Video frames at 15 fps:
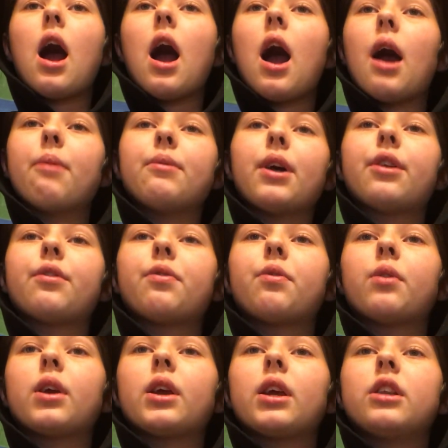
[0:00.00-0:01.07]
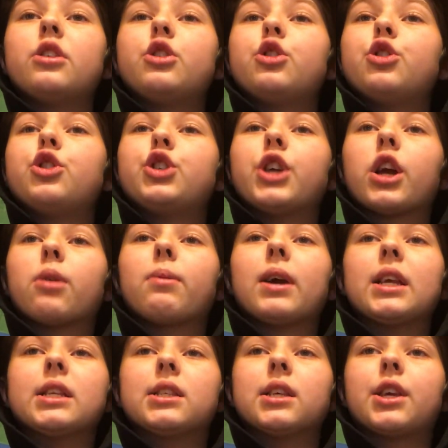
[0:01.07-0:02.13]
I'm not afraid to share my
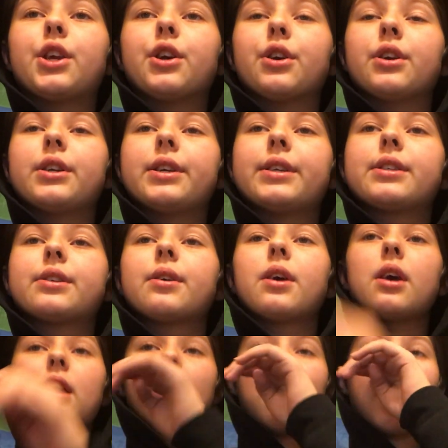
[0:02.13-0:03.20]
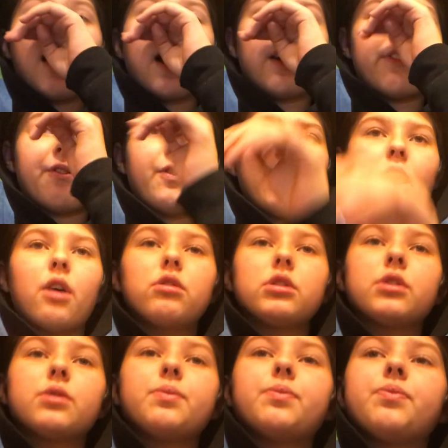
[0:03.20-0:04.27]
insecurities. I found